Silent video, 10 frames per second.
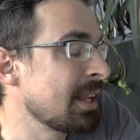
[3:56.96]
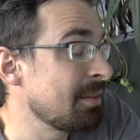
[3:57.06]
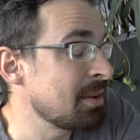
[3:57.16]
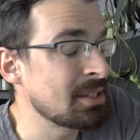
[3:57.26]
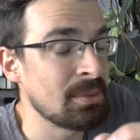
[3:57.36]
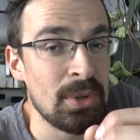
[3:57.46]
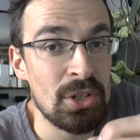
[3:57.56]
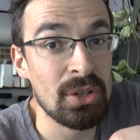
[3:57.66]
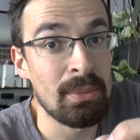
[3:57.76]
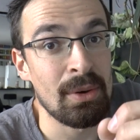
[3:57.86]
They have
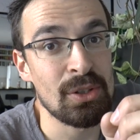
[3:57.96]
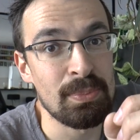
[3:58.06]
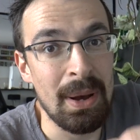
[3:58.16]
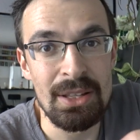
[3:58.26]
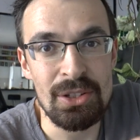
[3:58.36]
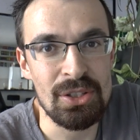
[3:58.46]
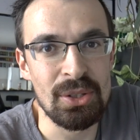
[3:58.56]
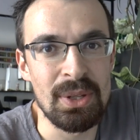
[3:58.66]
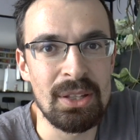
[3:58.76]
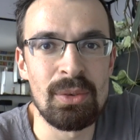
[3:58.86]
exhibition about spiders,
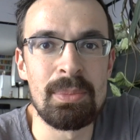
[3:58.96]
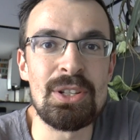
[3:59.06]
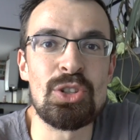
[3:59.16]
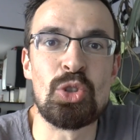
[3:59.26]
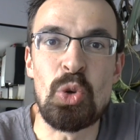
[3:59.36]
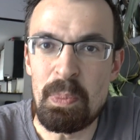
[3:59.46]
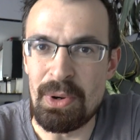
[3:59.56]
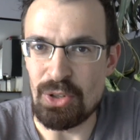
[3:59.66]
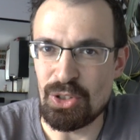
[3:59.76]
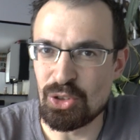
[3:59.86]
so that will be
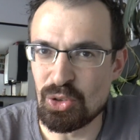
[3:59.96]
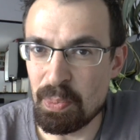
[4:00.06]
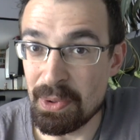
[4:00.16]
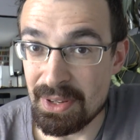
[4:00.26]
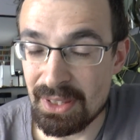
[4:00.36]
super, super